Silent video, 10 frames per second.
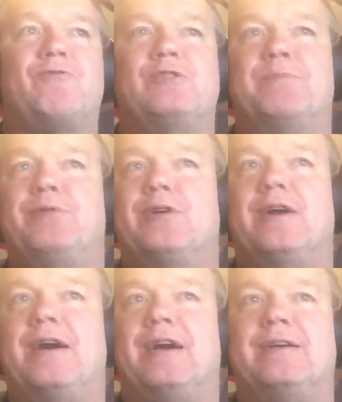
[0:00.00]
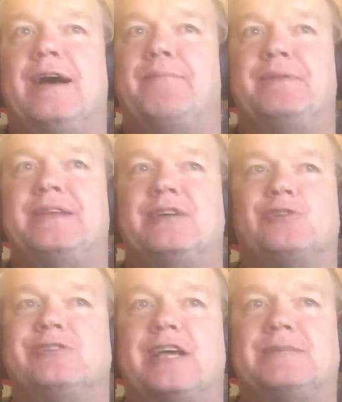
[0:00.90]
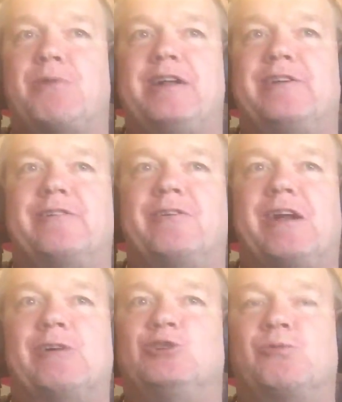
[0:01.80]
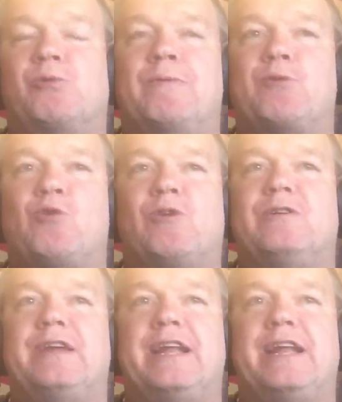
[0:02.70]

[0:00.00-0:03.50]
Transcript: to put a potential sex predator in our Supreme Court,